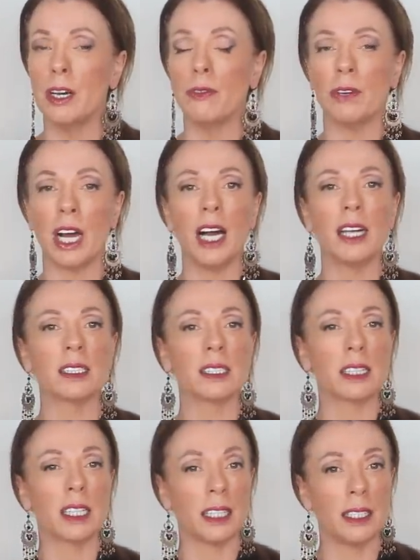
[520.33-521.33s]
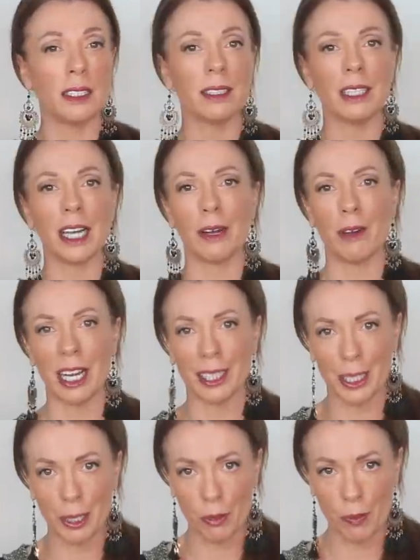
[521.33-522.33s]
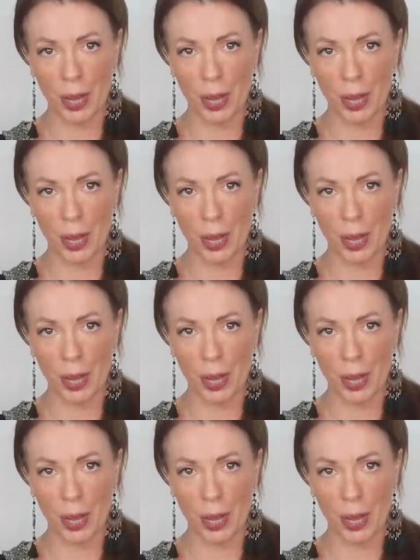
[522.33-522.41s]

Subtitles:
for us to heal our unhealed